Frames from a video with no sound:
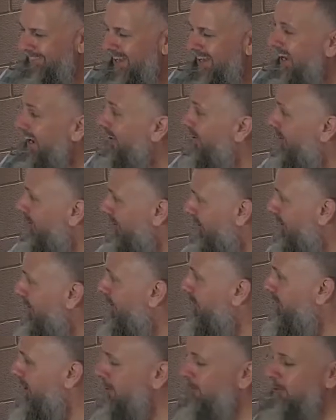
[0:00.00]
And earlier
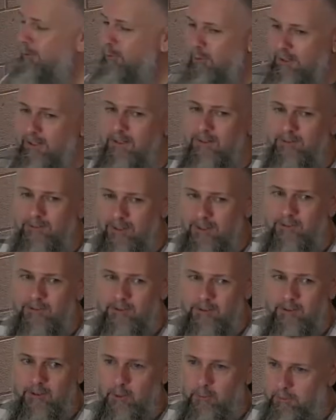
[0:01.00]
in chapter 20, it says
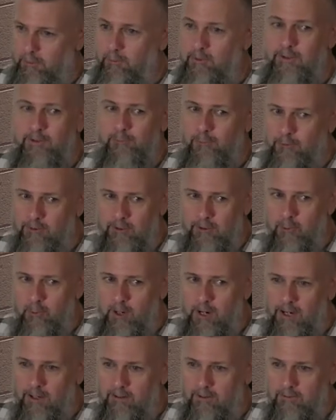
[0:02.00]
he'll be released for a little
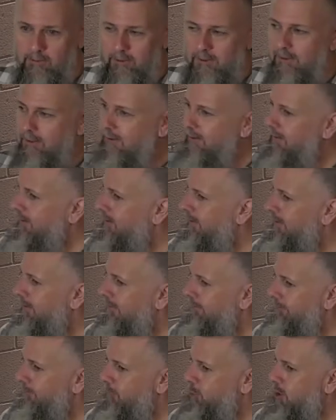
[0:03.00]
while.
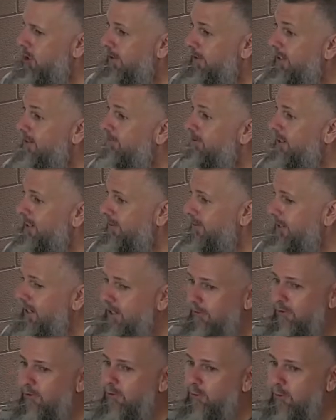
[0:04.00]
John never gets an
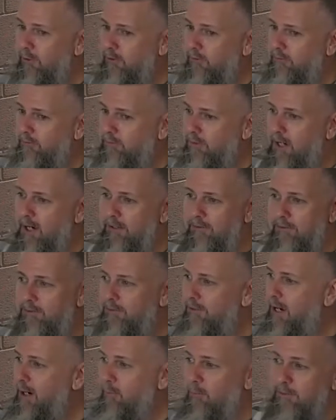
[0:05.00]
answer to it. God does
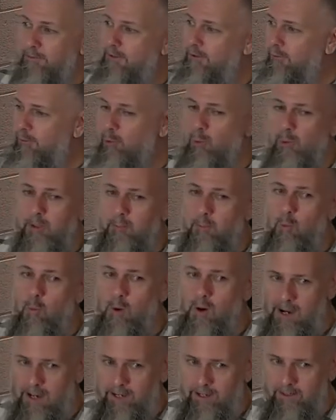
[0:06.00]
not reveal to him
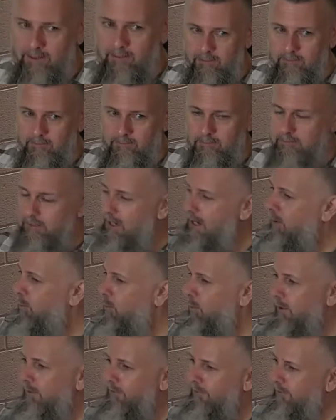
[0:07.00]
why. Not
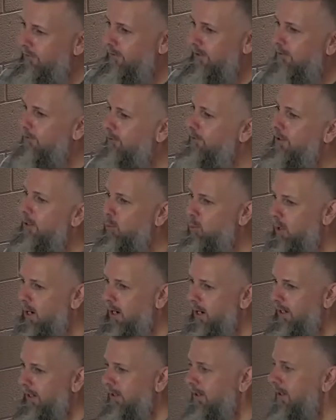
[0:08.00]
once does it ever say
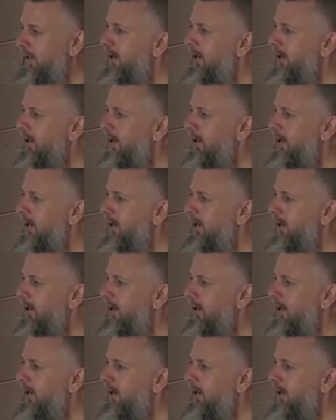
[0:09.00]
why.